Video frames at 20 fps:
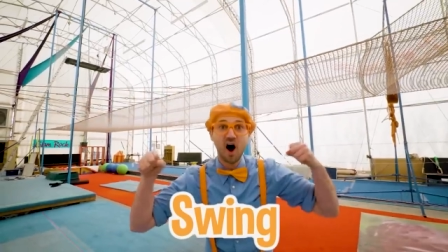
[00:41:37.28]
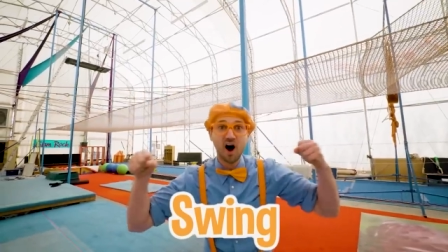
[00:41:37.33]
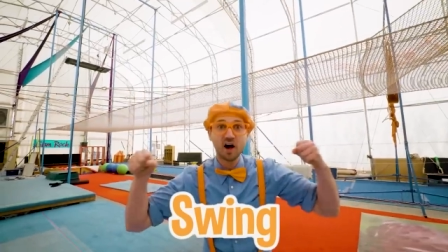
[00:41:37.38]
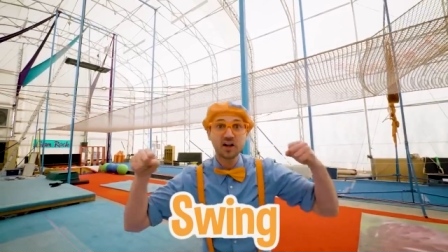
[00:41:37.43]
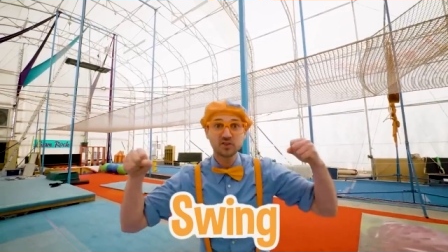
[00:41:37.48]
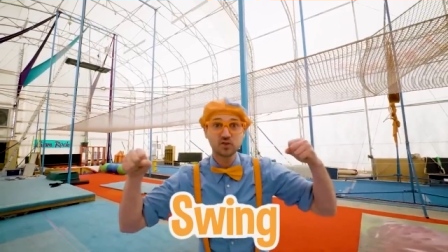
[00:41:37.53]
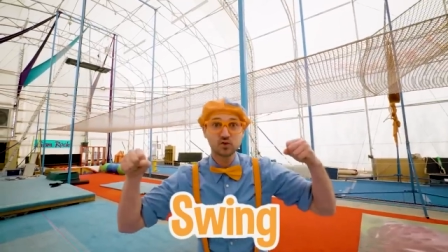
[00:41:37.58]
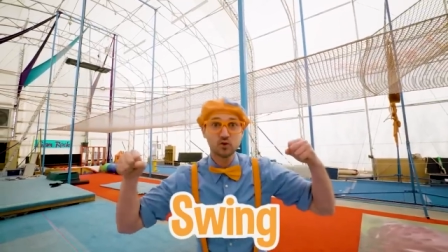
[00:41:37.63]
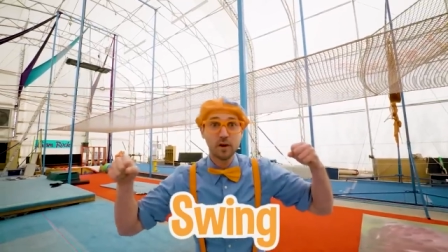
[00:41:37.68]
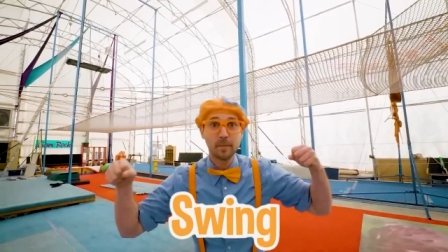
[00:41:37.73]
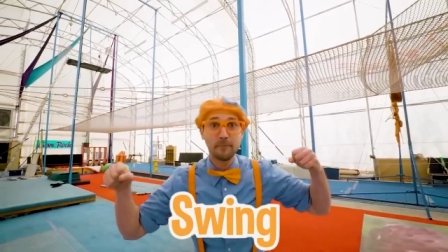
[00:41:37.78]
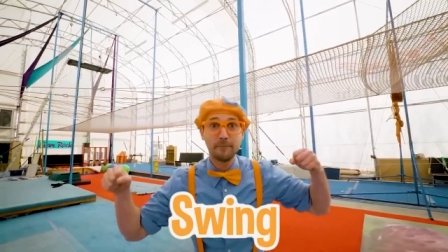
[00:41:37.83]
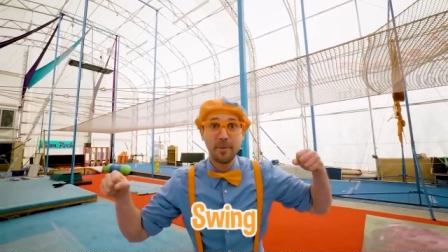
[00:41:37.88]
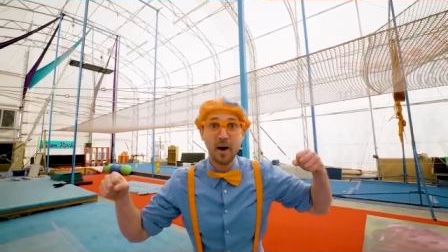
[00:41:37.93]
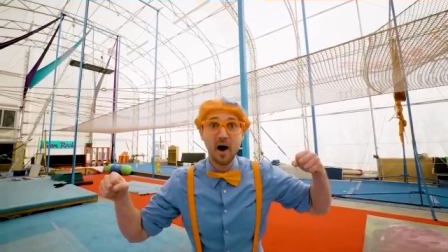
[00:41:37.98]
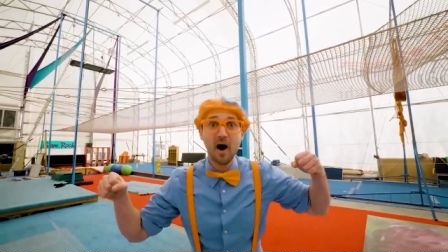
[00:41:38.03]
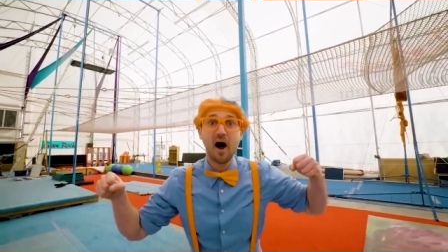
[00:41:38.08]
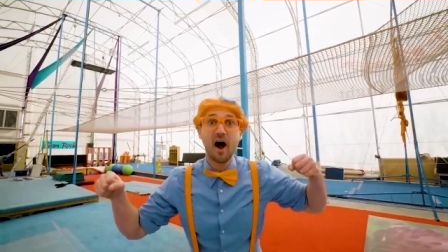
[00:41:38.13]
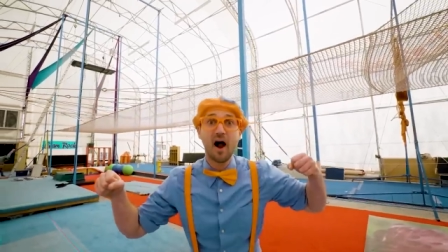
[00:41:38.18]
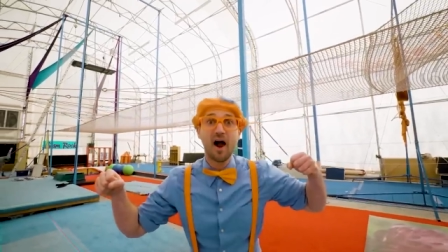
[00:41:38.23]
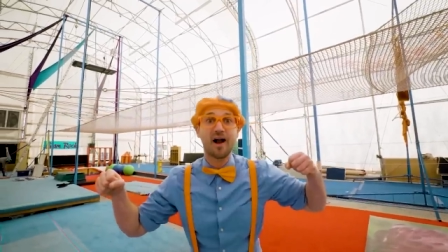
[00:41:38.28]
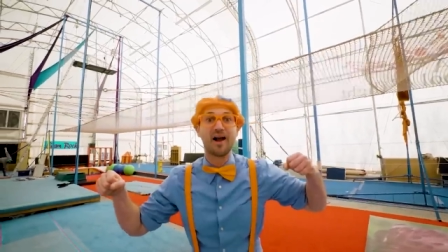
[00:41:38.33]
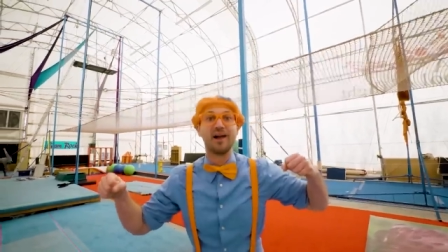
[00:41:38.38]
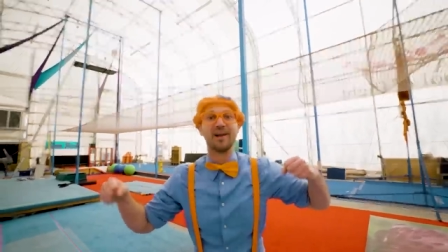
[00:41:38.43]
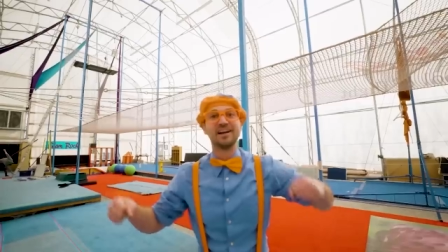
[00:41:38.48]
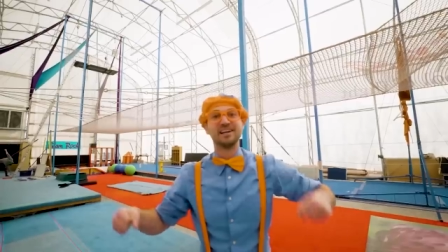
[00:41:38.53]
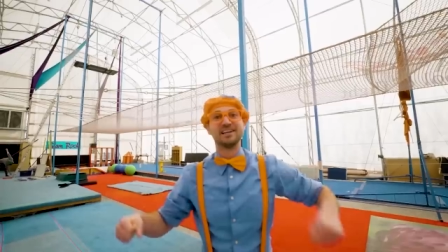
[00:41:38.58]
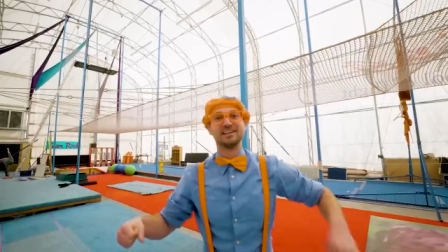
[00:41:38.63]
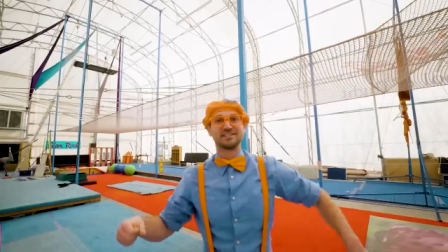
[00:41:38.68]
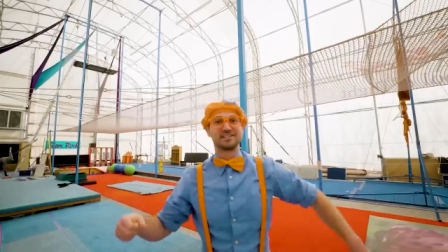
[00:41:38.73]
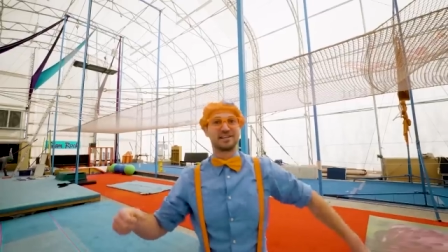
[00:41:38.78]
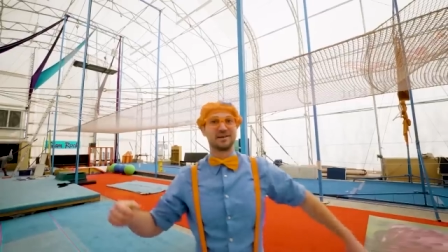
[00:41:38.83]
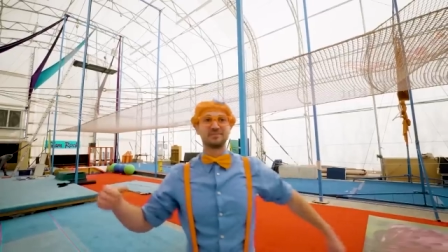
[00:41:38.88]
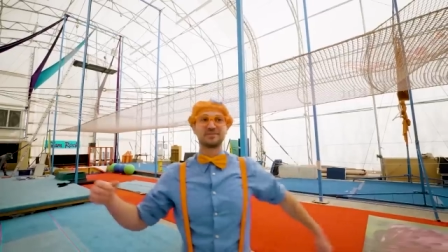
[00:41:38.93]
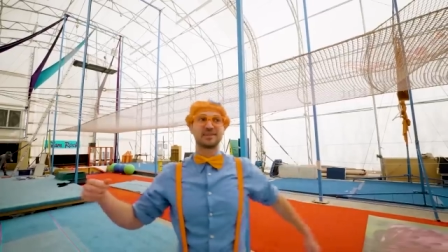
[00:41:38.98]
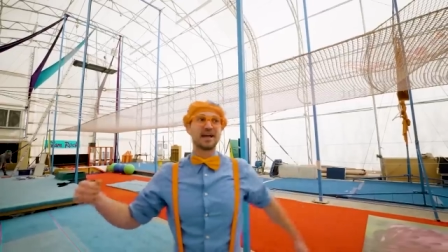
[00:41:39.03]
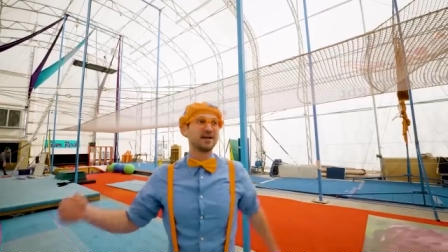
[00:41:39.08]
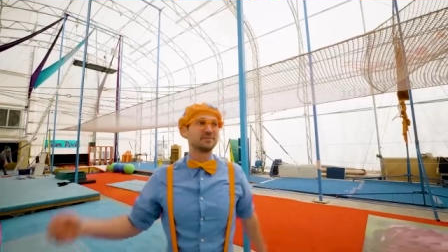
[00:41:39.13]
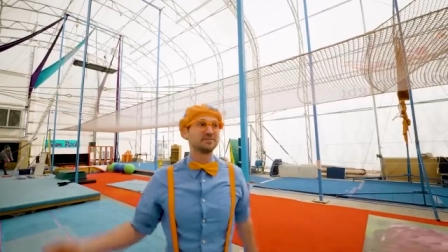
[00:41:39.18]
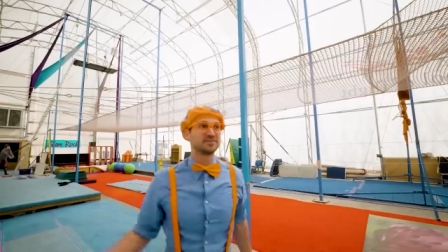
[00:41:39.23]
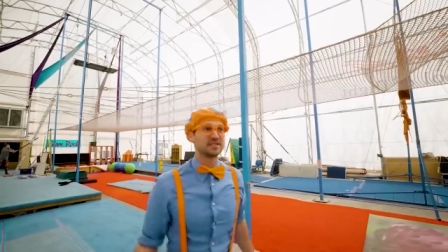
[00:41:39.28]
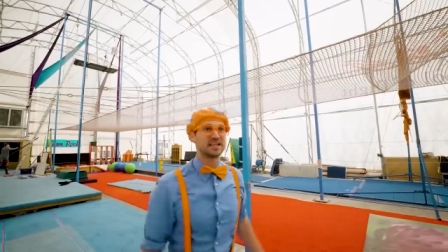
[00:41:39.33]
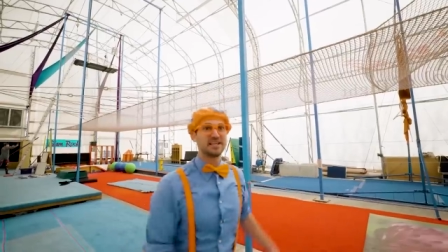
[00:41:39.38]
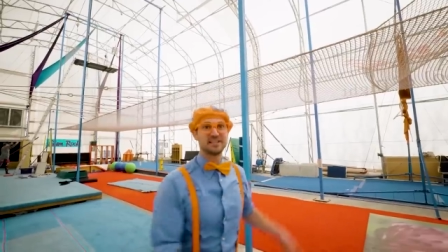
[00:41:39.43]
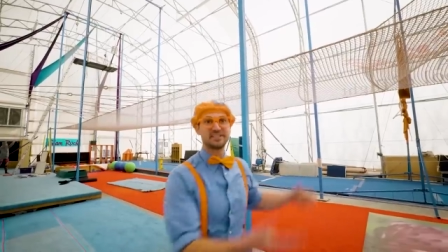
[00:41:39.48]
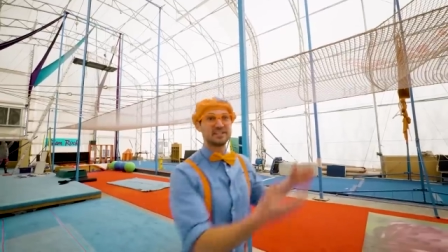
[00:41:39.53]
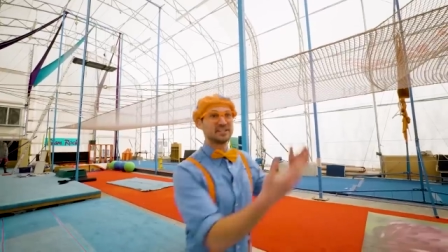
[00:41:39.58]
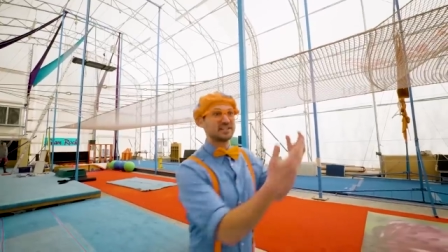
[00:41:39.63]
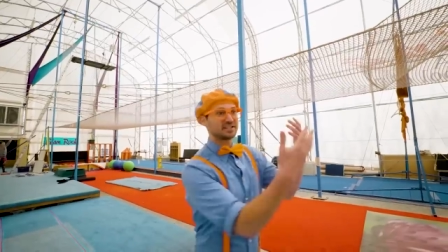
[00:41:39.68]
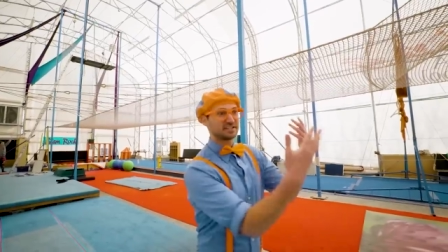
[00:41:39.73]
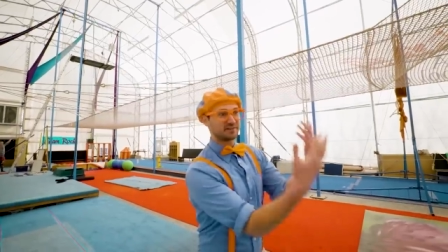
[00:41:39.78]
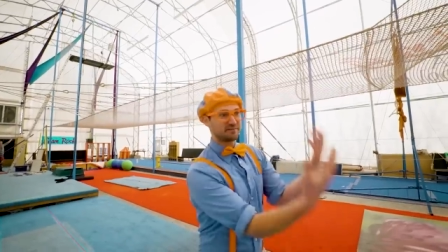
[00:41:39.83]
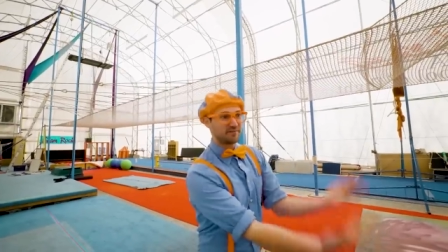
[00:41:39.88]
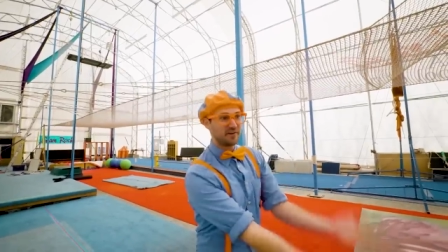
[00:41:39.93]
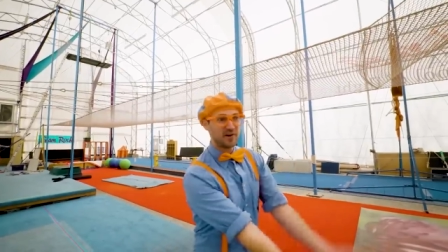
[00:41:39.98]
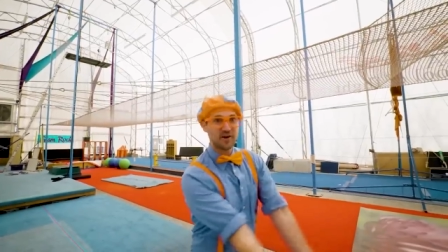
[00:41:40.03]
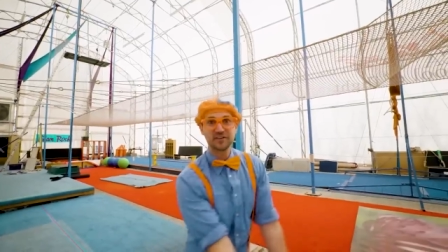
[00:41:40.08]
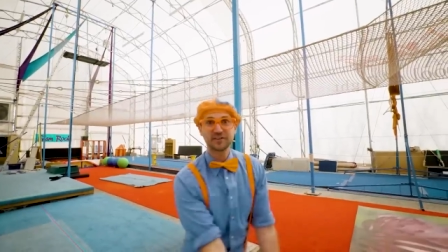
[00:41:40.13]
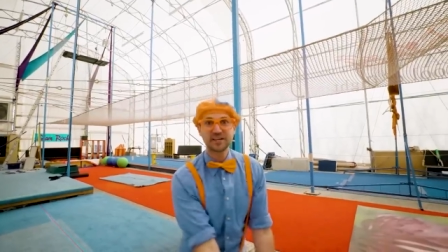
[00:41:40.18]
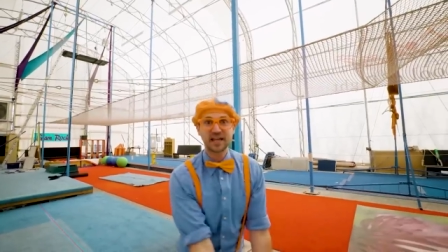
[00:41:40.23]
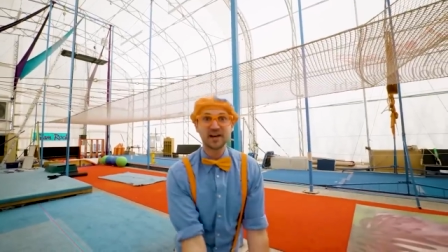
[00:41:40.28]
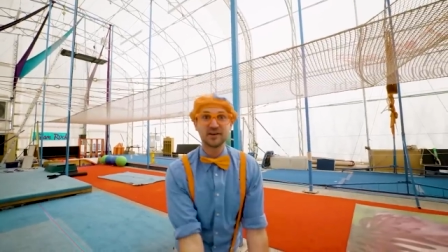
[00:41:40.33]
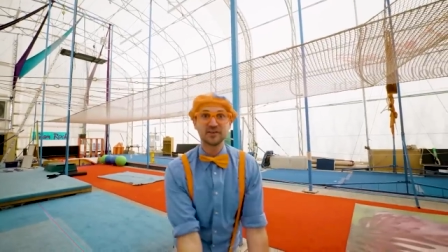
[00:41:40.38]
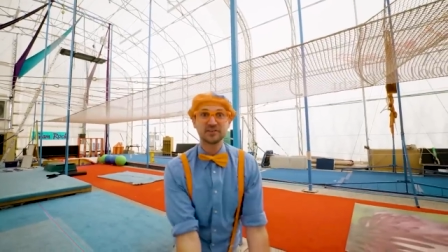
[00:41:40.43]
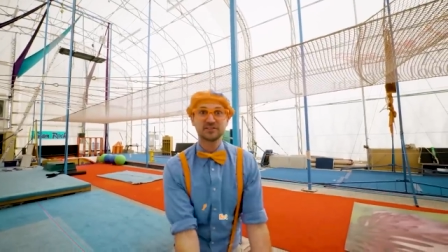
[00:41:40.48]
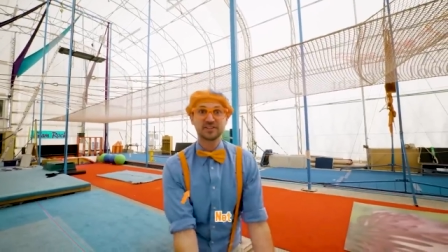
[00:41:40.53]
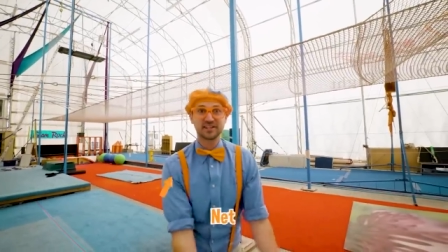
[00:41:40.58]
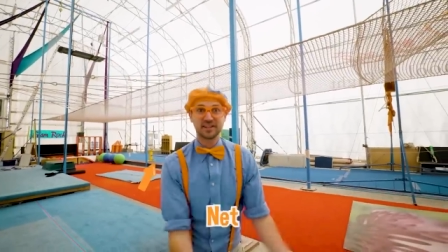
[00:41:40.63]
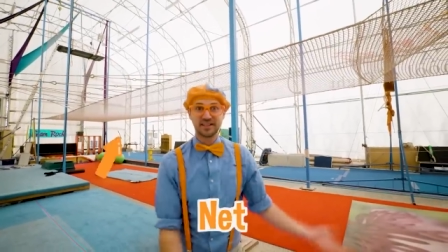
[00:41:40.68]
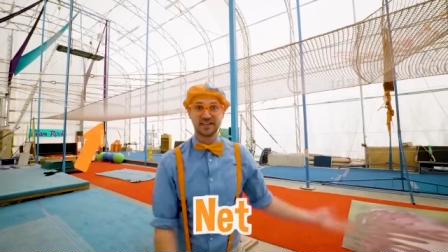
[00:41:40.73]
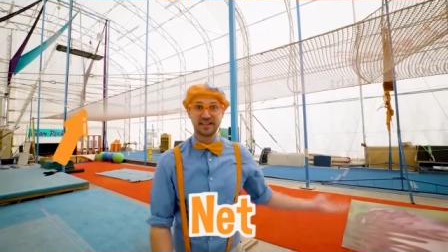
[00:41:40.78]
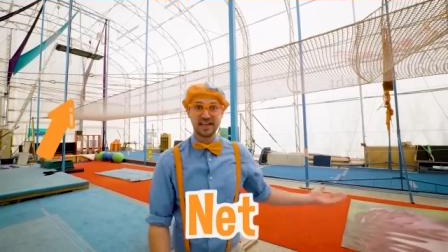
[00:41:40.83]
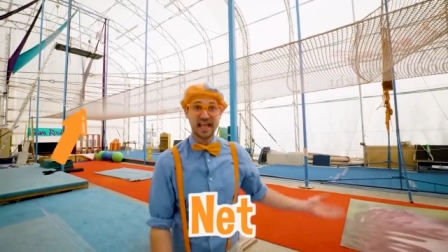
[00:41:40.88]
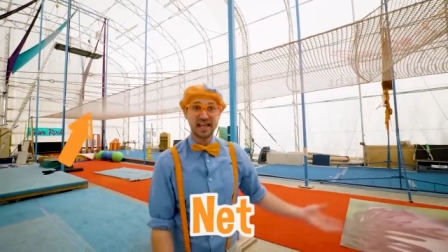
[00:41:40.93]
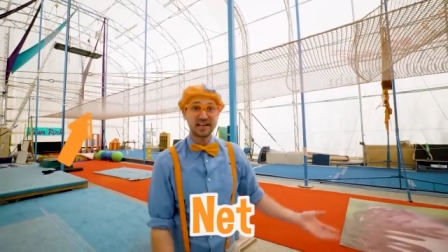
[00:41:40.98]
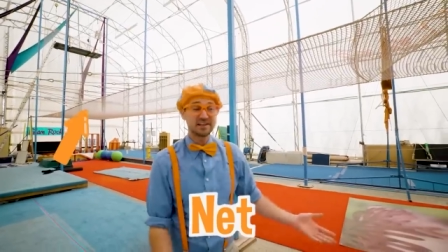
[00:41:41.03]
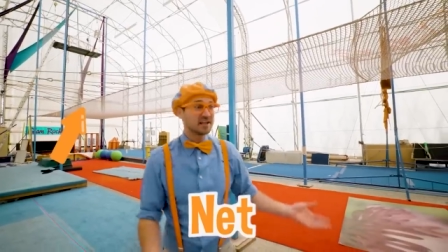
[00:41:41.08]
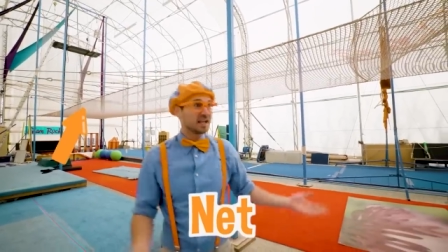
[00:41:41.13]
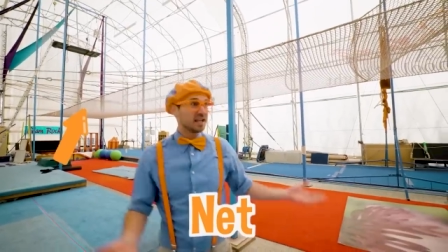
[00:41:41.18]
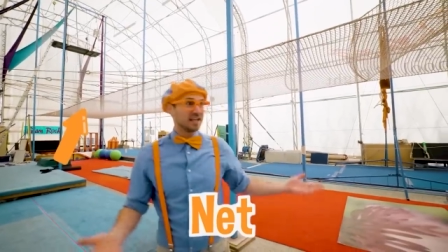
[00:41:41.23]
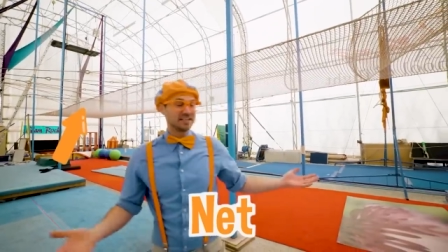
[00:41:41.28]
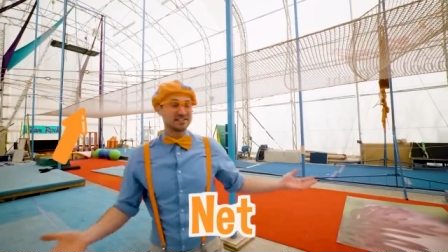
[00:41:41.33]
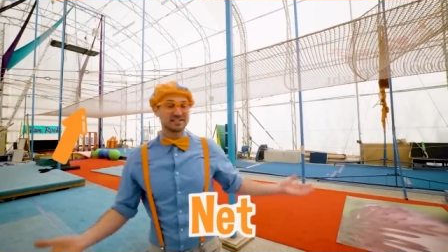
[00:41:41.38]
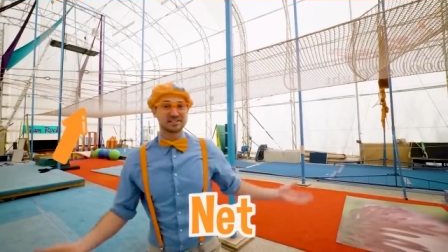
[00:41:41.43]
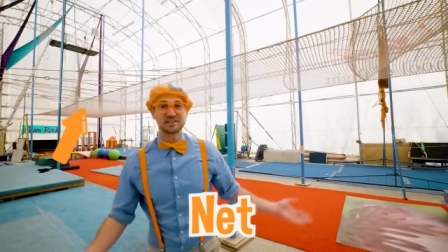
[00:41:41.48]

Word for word: onto a bar. Sometimes they just fall down to the net and